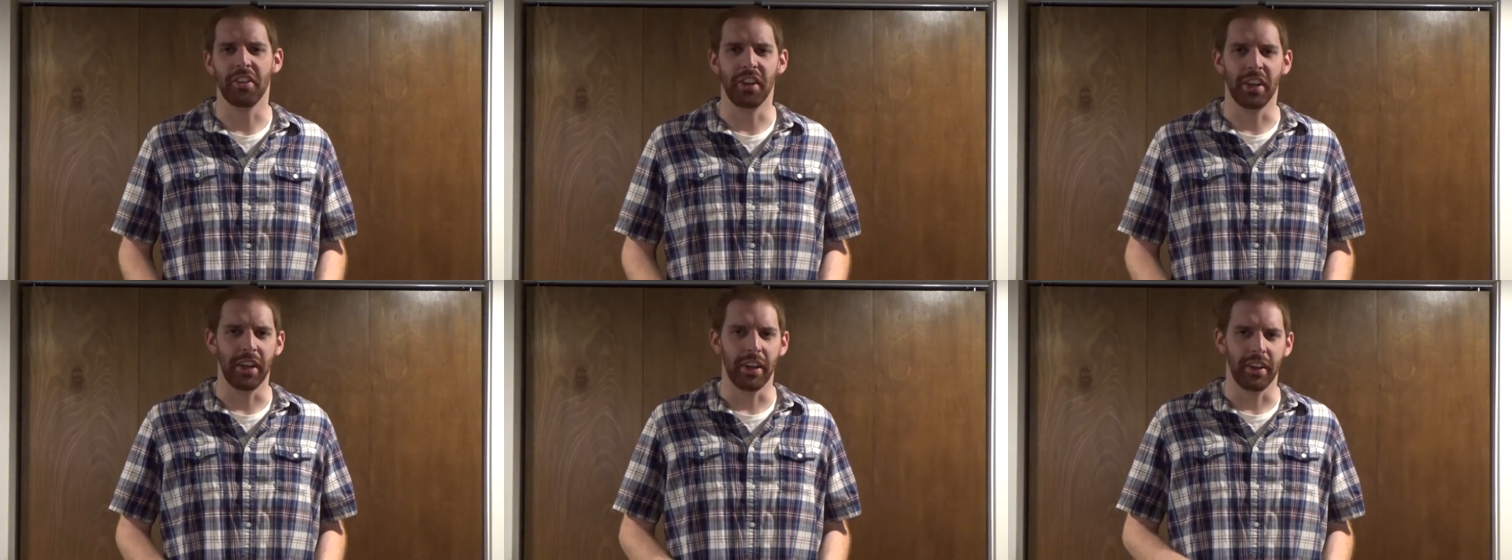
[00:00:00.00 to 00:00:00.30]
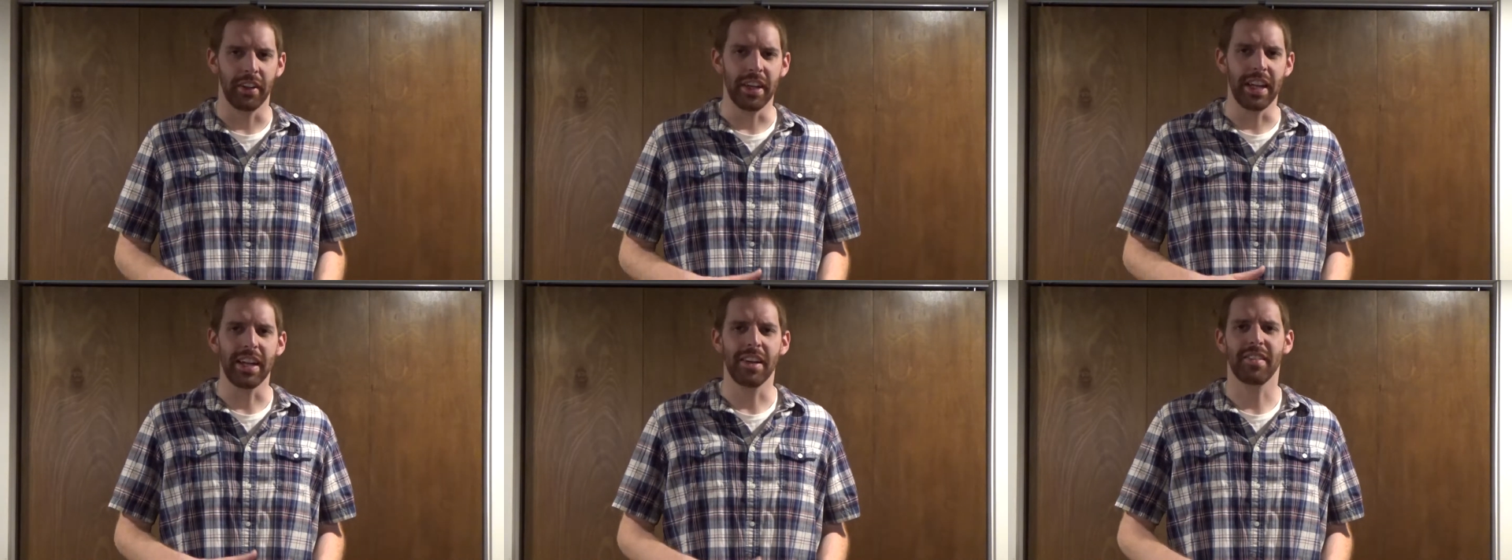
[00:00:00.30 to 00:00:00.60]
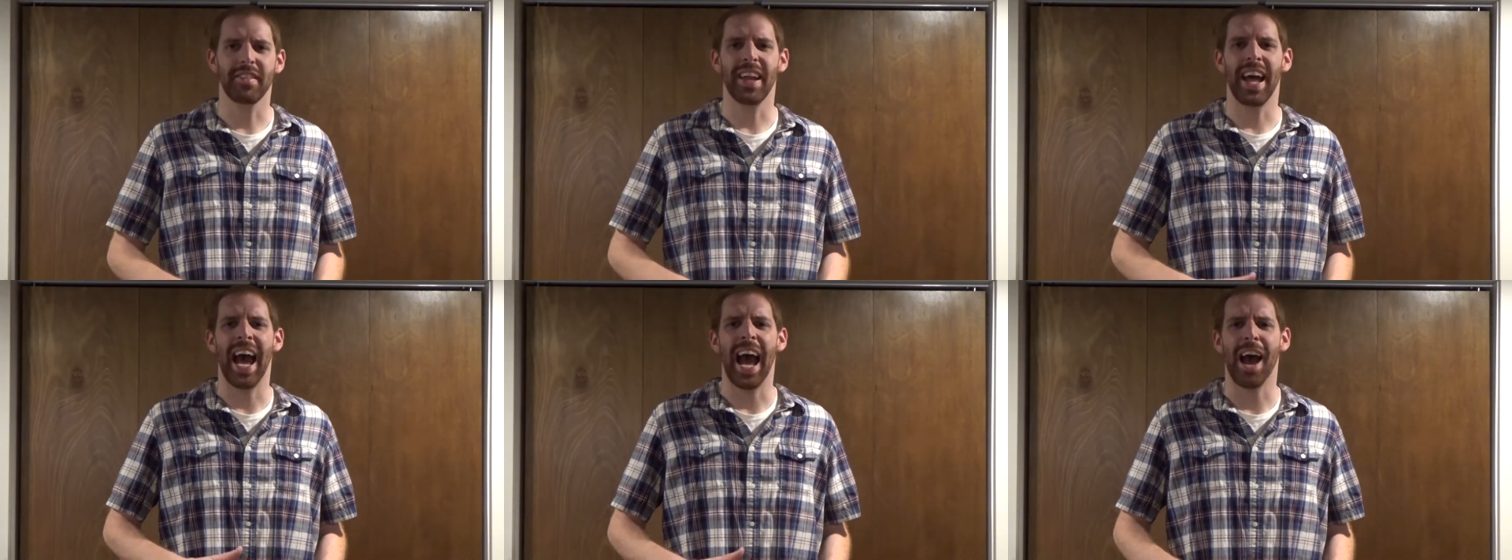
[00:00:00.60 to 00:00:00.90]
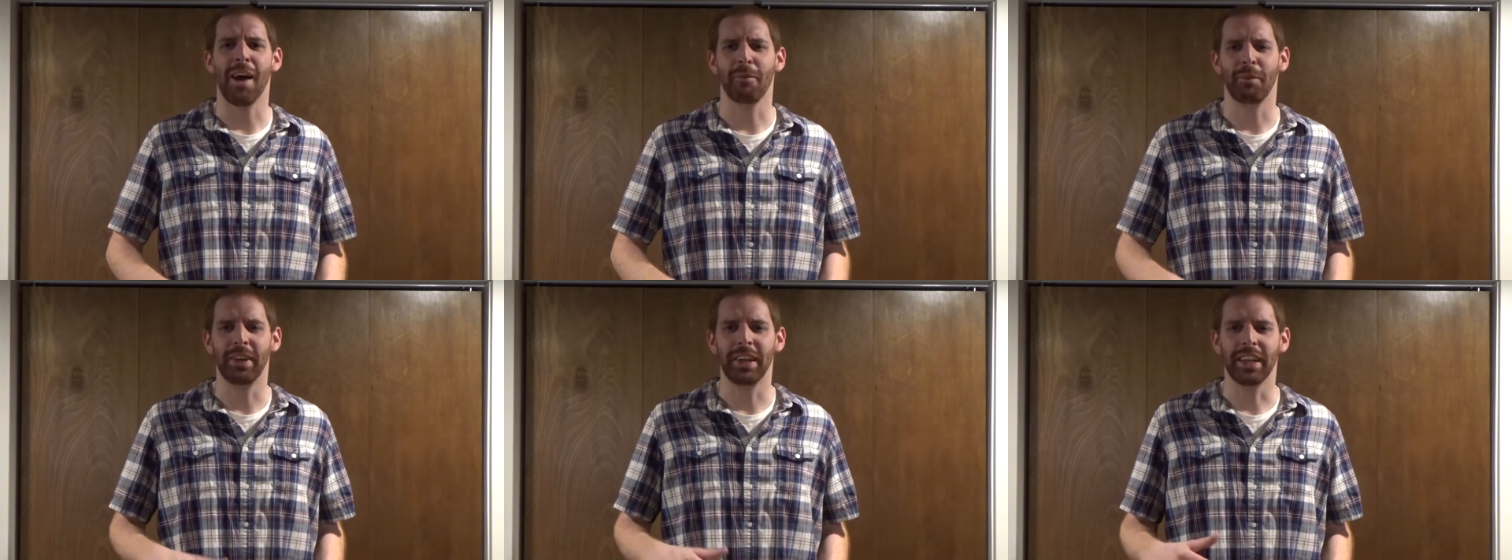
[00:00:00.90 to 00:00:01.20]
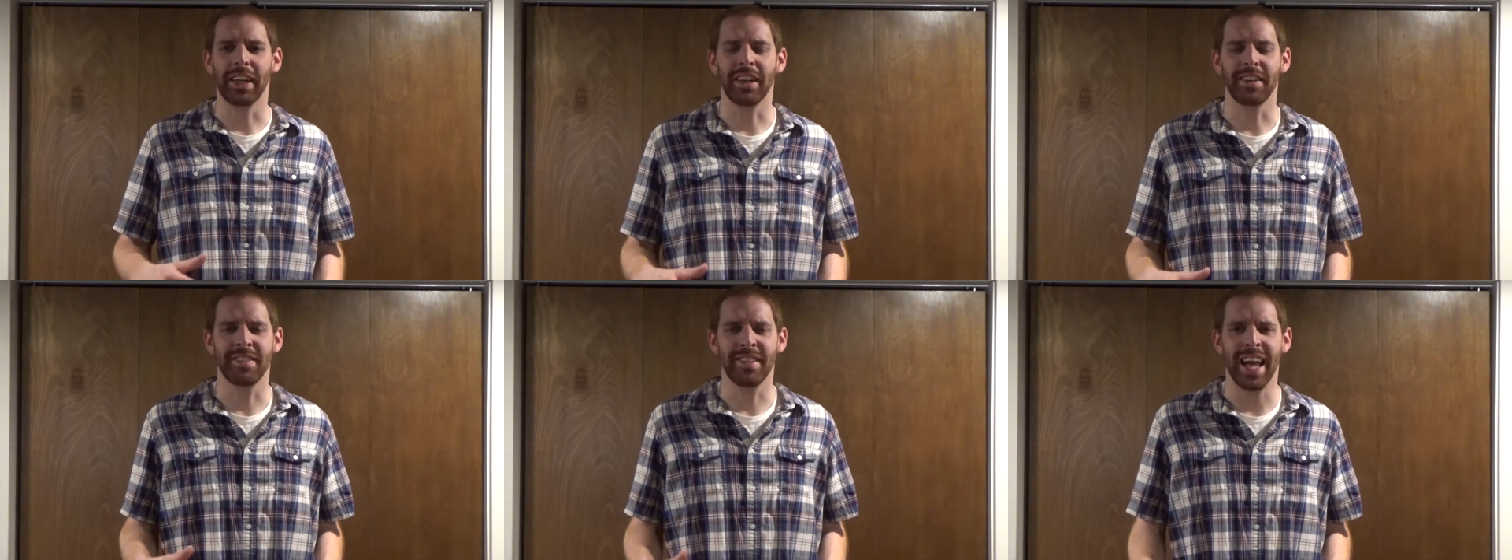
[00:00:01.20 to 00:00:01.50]
that needs to happen
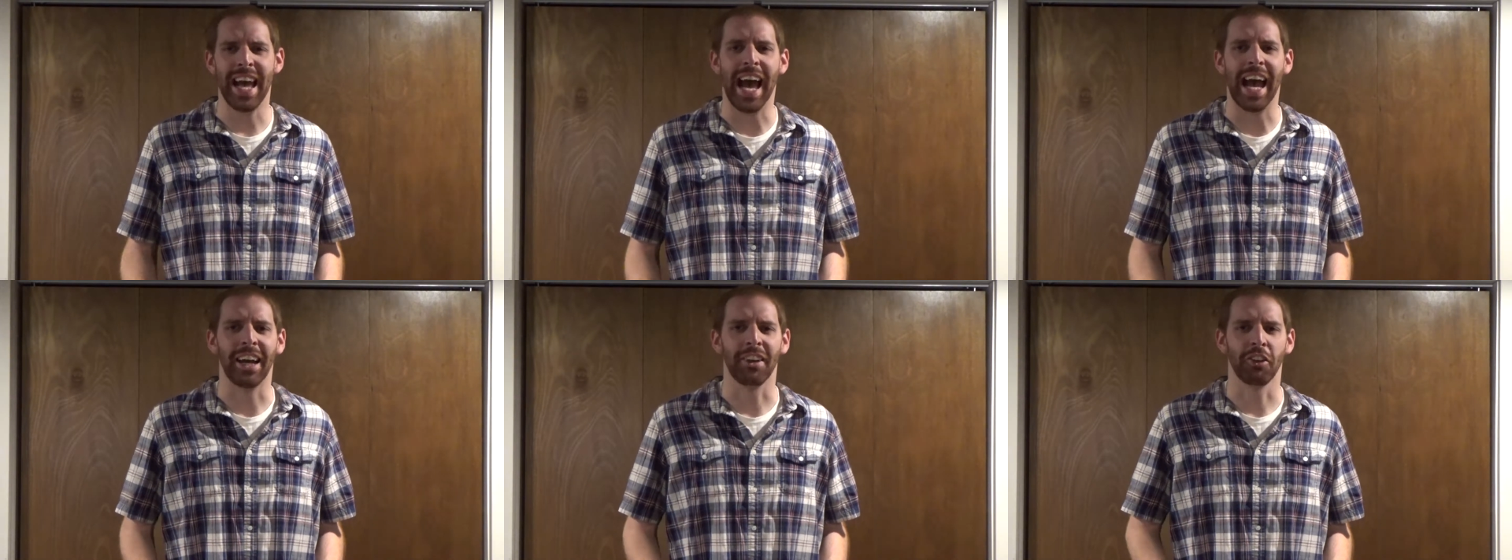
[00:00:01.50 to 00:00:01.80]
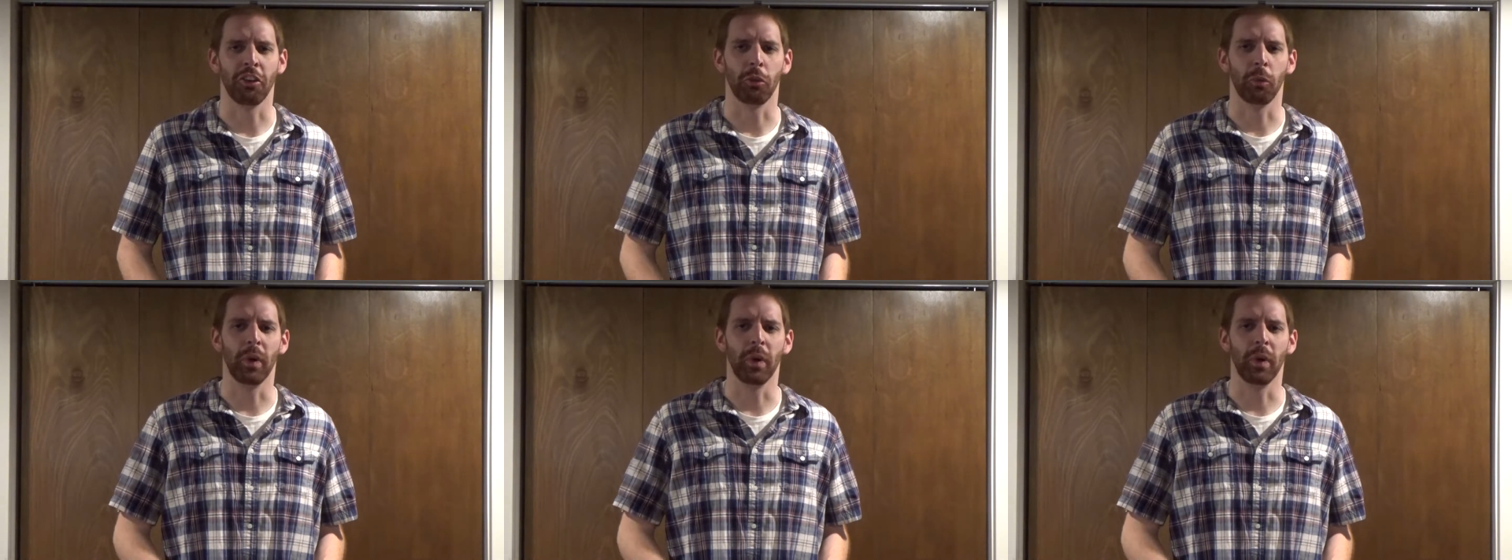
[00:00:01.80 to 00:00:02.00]
to taxes.